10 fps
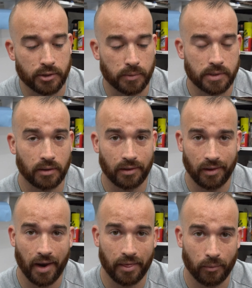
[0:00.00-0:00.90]
there was still a
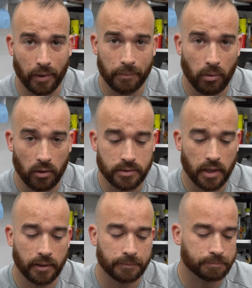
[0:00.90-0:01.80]
lot of the red parts
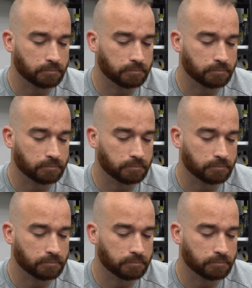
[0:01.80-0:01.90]
on it.